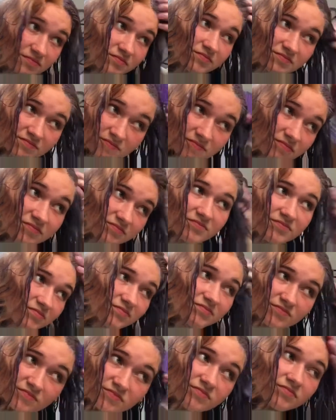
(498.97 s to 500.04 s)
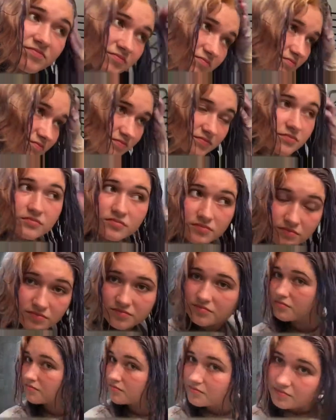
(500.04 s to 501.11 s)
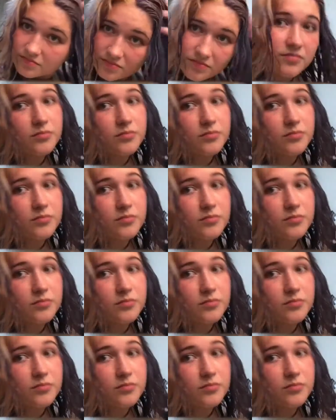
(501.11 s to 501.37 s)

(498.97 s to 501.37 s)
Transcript: it does not damage your hair any further. This